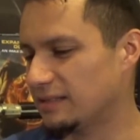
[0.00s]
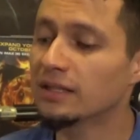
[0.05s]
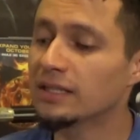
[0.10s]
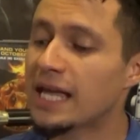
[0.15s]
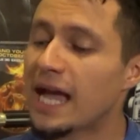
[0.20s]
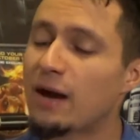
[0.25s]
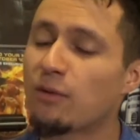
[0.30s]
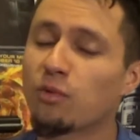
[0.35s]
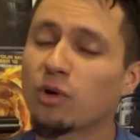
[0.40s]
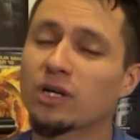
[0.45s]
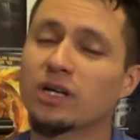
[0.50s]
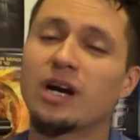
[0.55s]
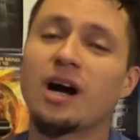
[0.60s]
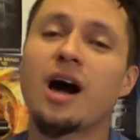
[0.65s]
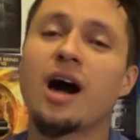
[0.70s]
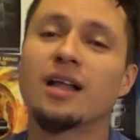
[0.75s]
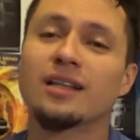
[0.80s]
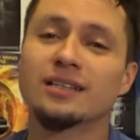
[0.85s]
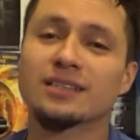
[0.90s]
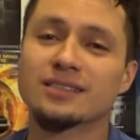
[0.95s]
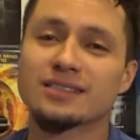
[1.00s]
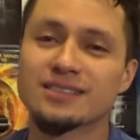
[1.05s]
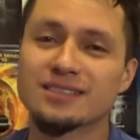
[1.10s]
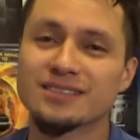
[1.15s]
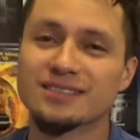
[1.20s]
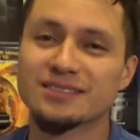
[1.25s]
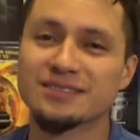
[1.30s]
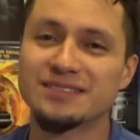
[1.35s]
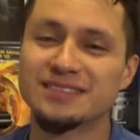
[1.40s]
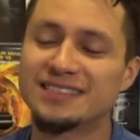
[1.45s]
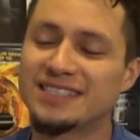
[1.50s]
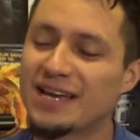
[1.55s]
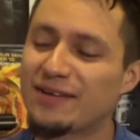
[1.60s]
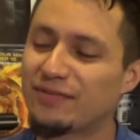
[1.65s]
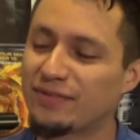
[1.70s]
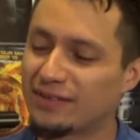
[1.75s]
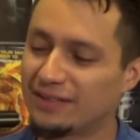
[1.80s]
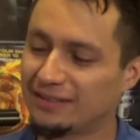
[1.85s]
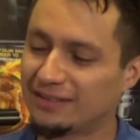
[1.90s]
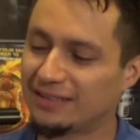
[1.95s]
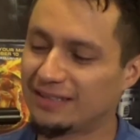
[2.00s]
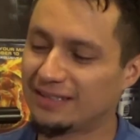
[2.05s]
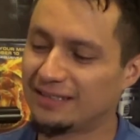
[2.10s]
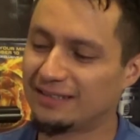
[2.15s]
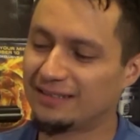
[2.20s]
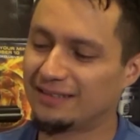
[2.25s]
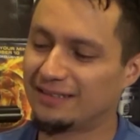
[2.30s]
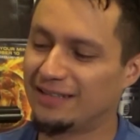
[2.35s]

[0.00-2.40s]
Yeah, Workaholics, definitely